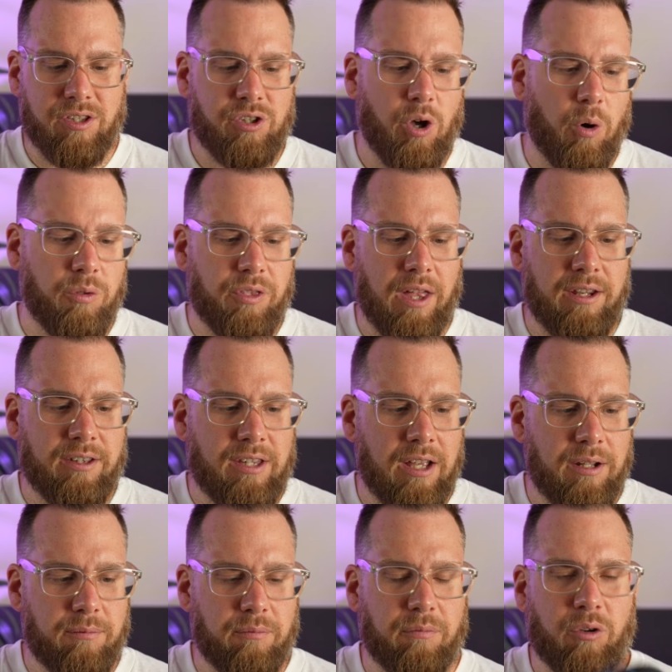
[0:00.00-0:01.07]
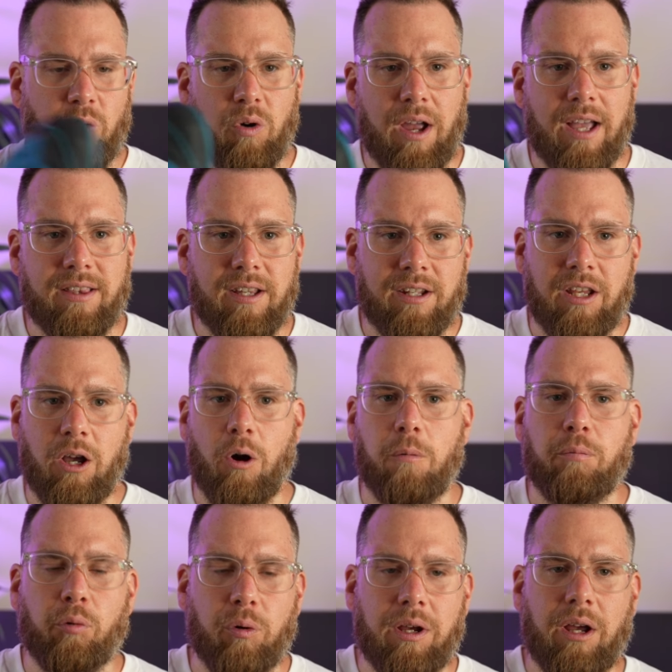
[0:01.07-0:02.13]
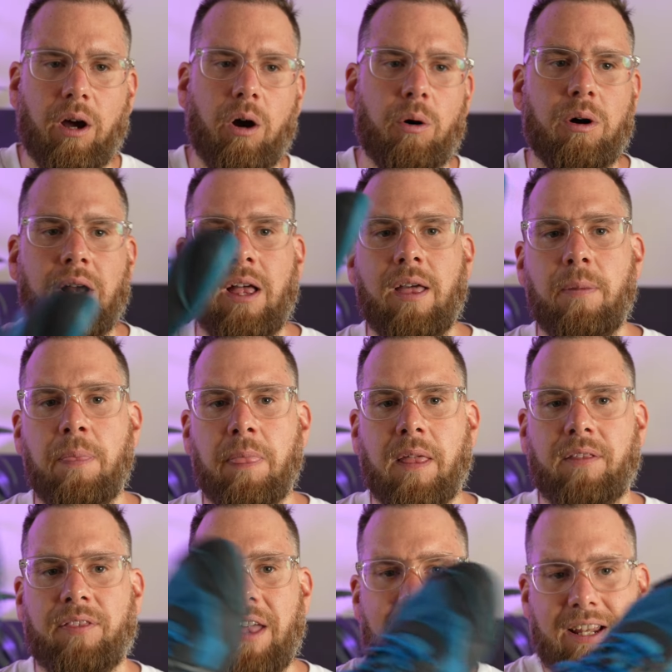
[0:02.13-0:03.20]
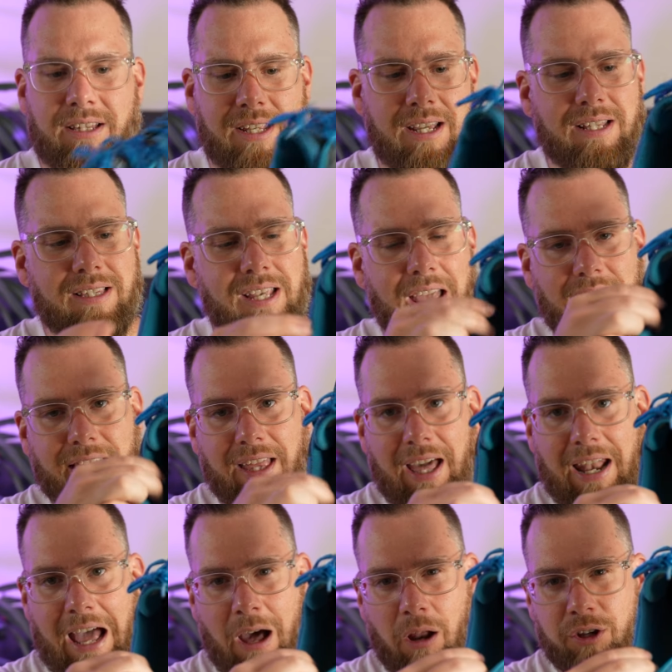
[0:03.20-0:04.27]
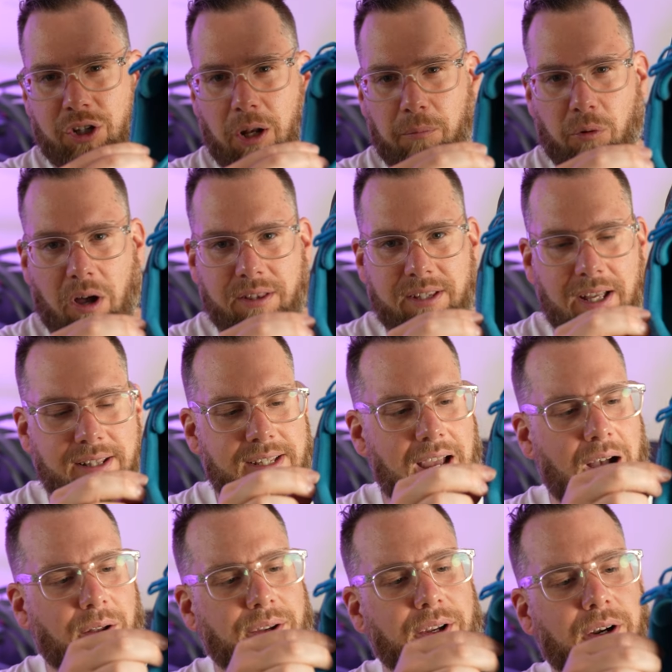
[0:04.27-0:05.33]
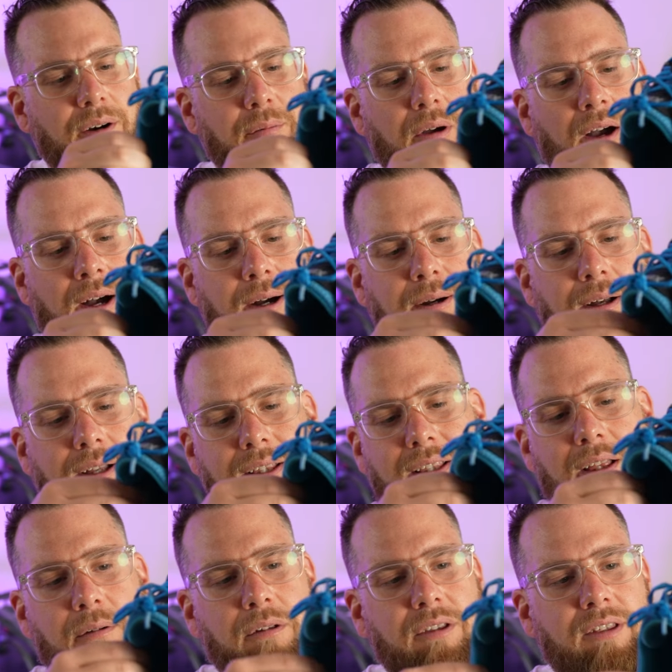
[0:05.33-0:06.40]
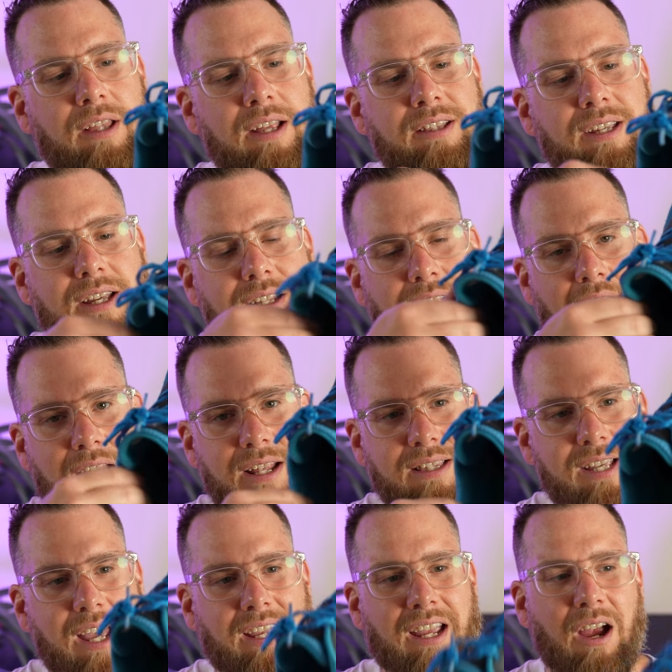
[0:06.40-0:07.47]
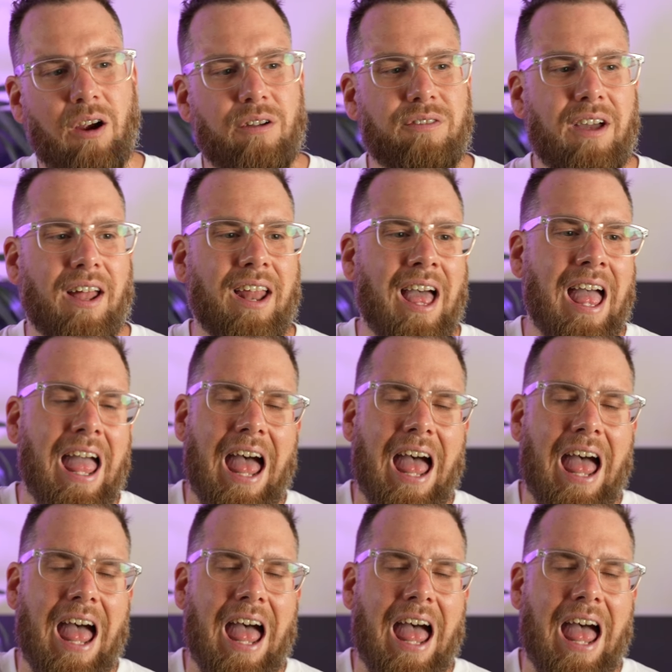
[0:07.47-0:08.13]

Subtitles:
So they did create the Neo Prio. They did take that out. I should have brought that down here. They did kind of take care of that.